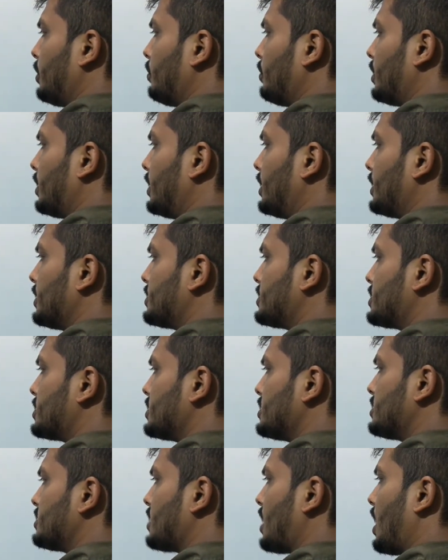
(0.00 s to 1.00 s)
let me
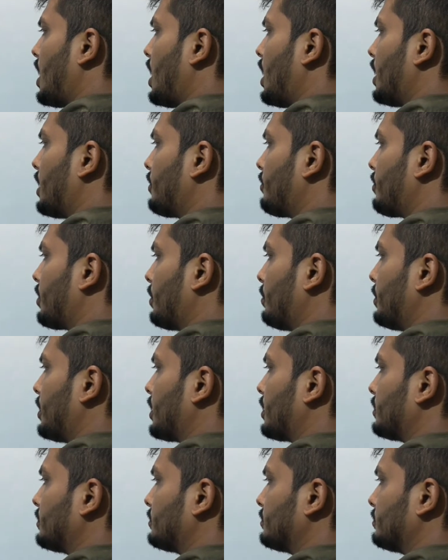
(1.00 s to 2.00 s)
give a distance
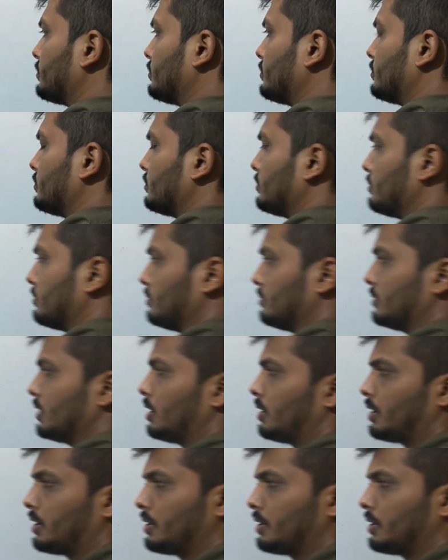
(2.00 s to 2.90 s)
r from here.